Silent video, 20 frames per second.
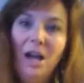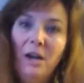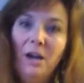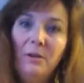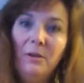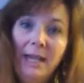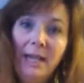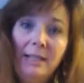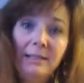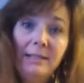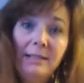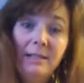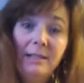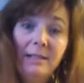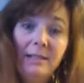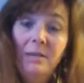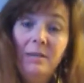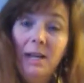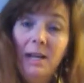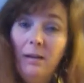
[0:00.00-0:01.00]
Okay, so
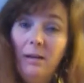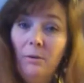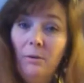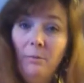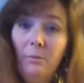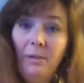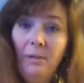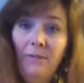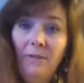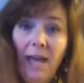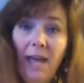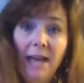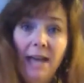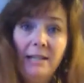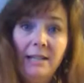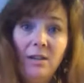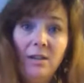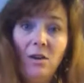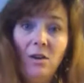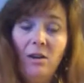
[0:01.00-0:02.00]
now we've
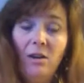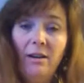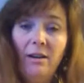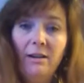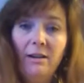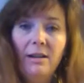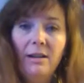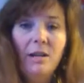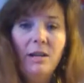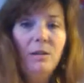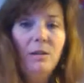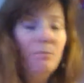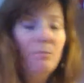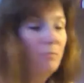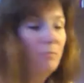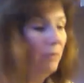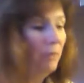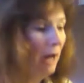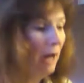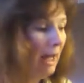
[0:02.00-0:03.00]
had our
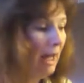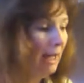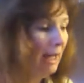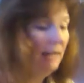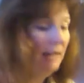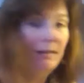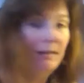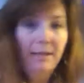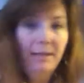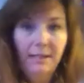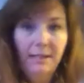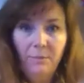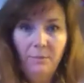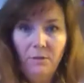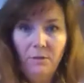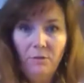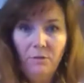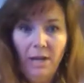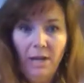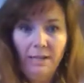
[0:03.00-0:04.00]
bread that's
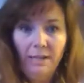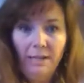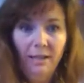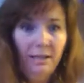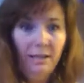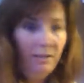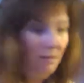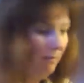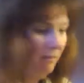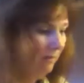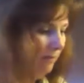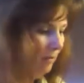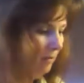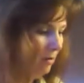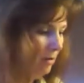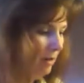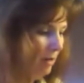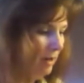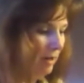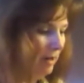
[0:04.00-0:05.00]
been rising
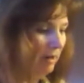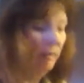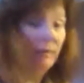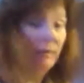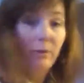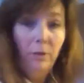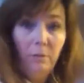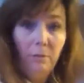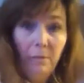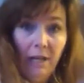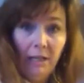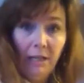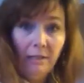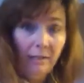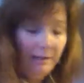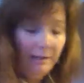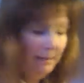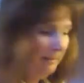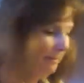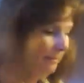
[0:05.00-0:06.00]
for 30
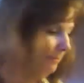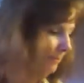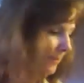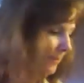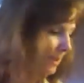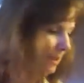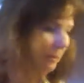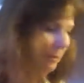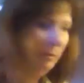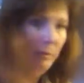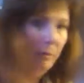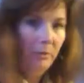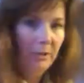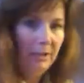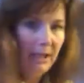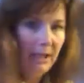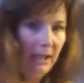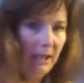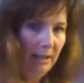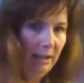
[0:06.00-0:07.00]
minutes. So we will
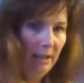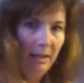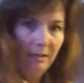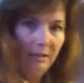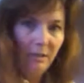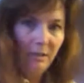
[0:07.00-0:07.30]
take the